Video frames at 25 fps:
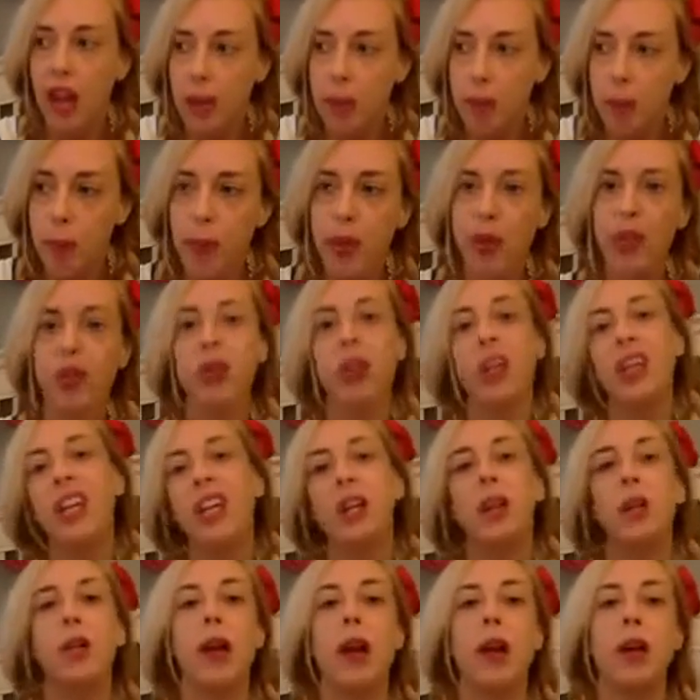building it
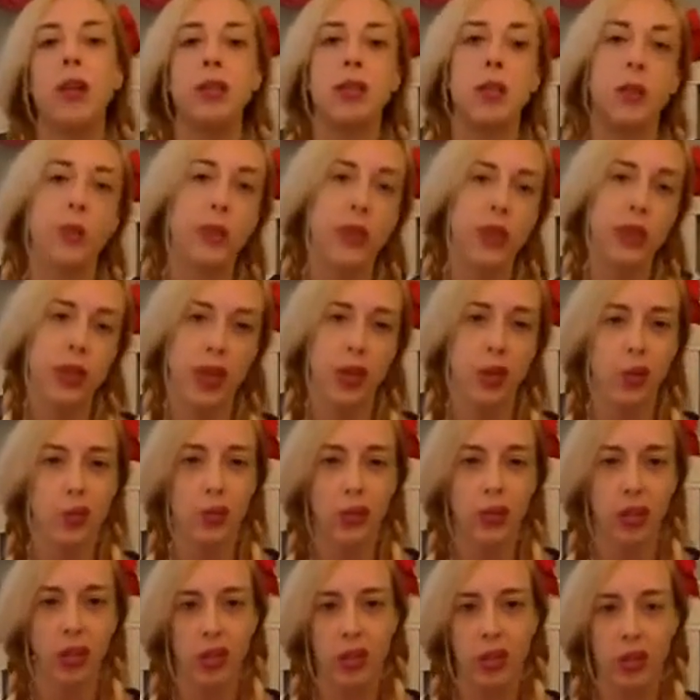around something that you
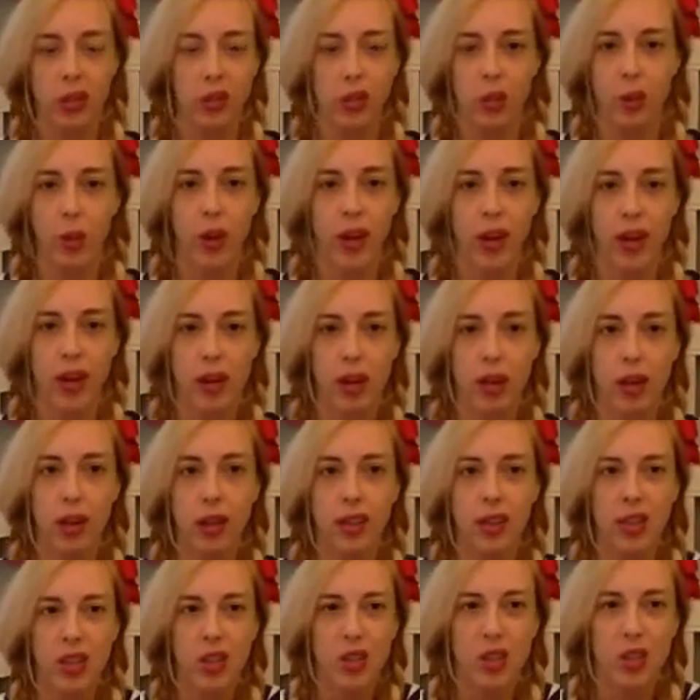really enjoy,
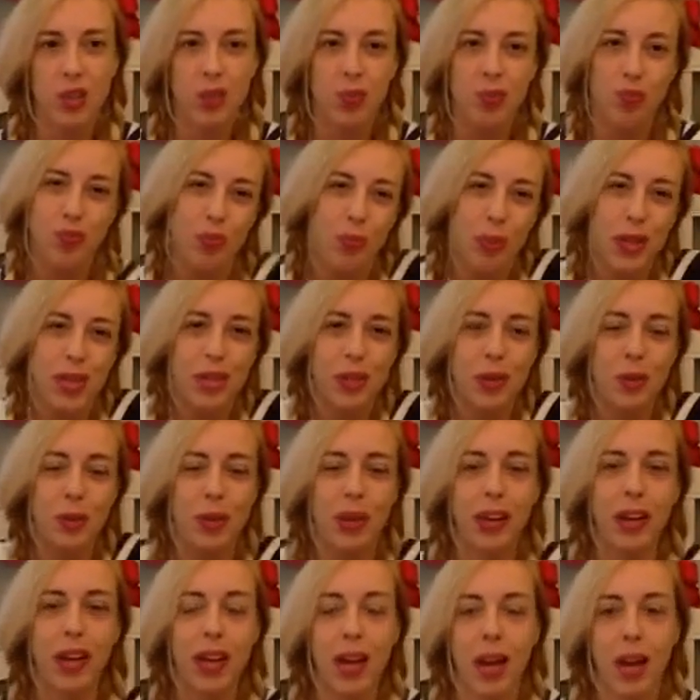that just makes you want
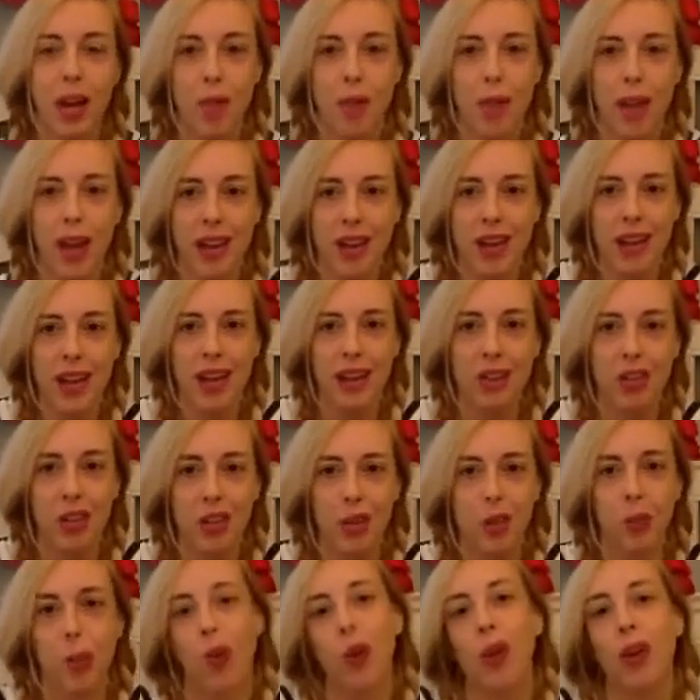to get out of bed and
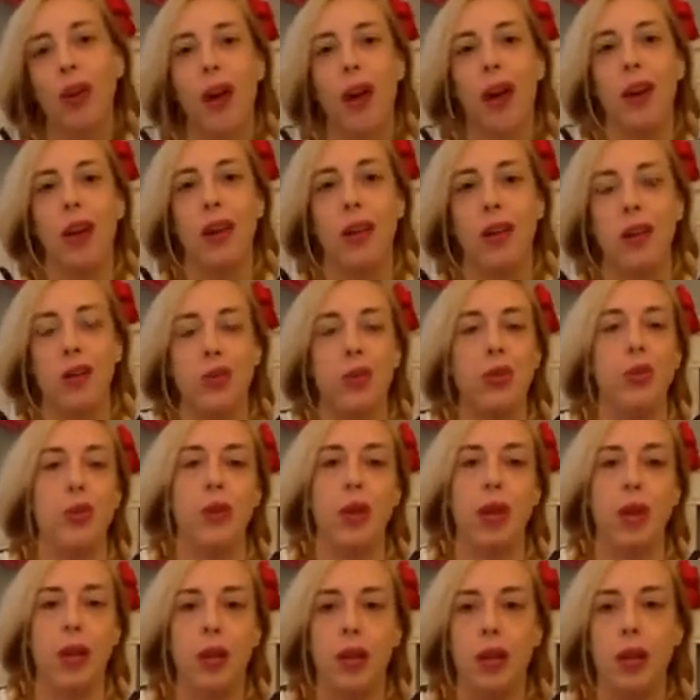actually work on it and do it.
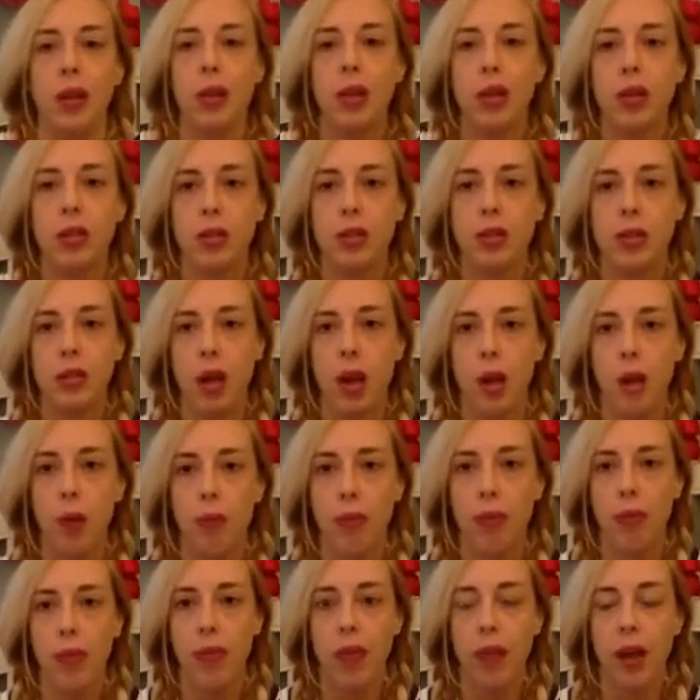So
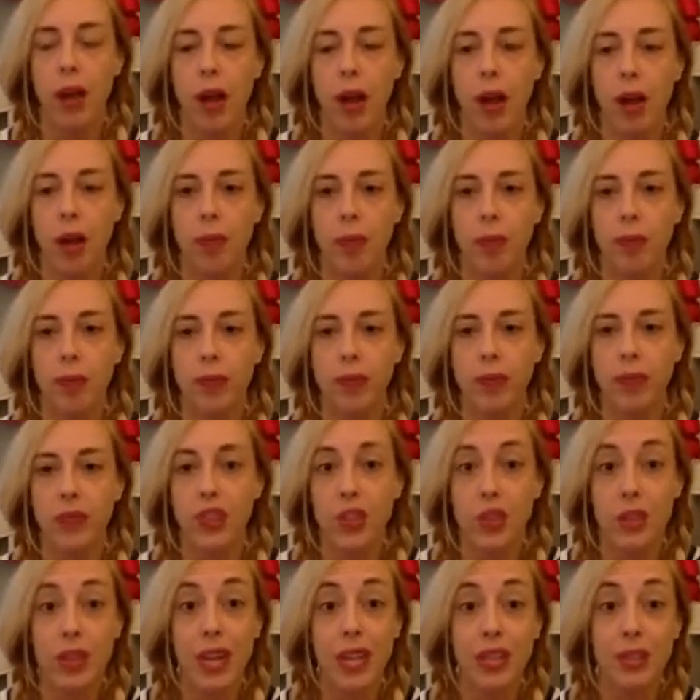
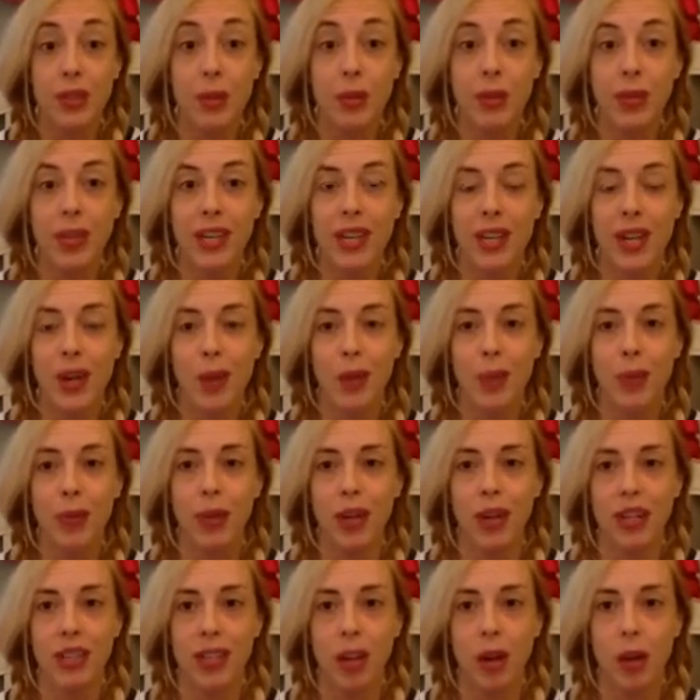so that's what we can help you
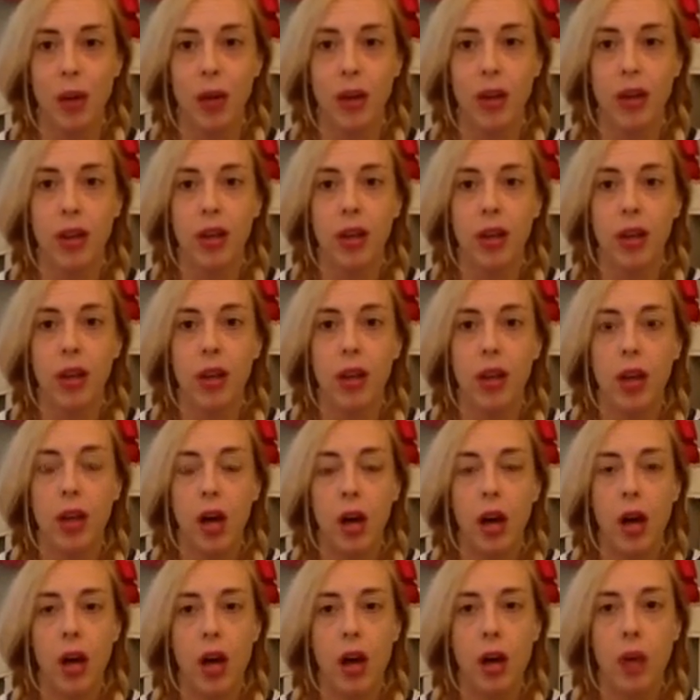guys out with.
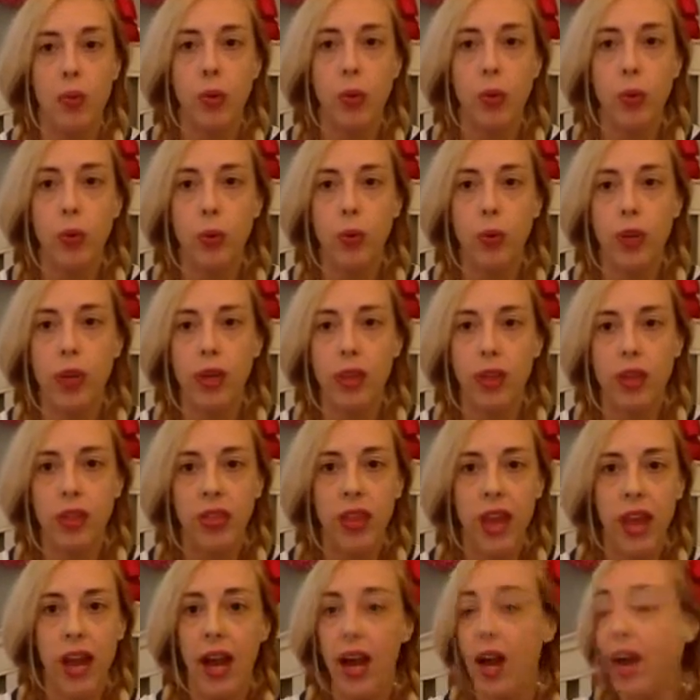With
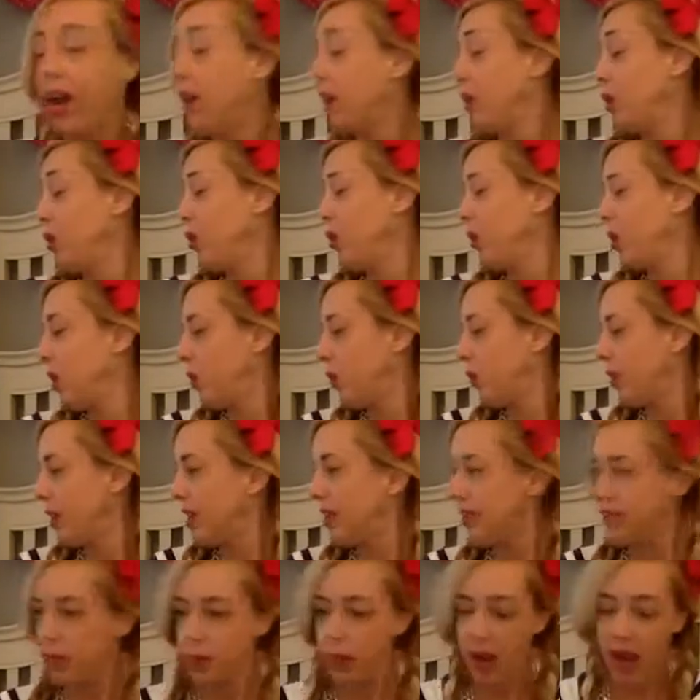that, Luna, you want to
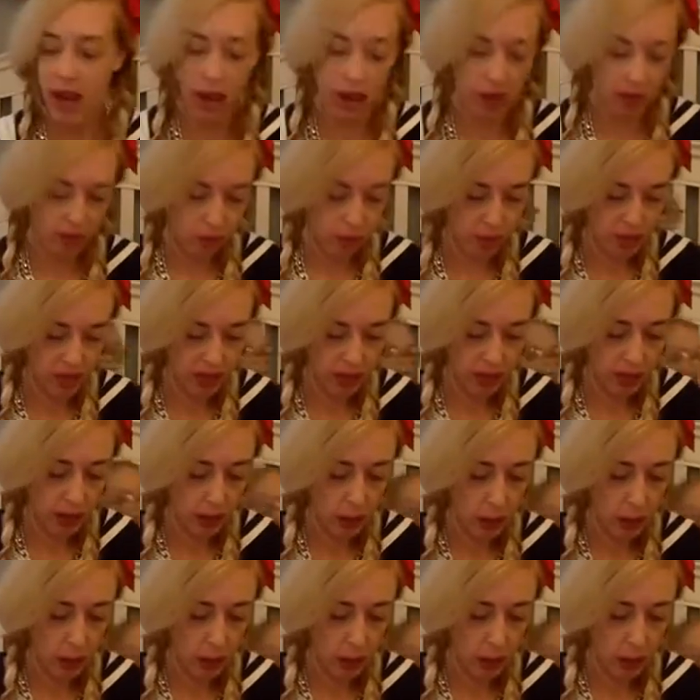say bye to everybody?